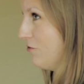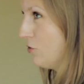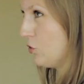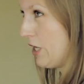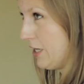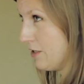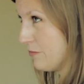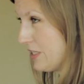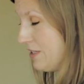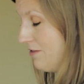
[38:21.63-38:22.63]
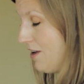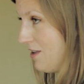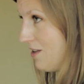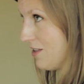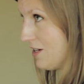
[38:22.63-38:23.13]
food items,
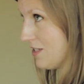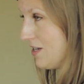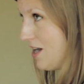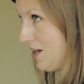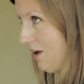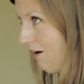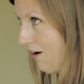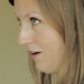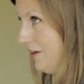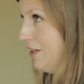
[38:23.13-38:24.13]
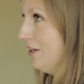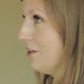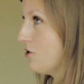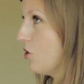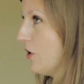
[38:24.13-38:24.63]
anything that is not air,
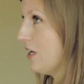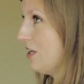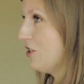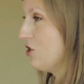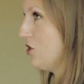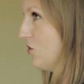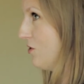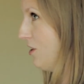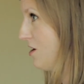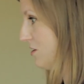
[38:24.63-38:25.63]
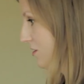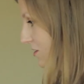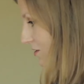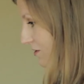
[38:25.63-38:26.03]
going into the lungs.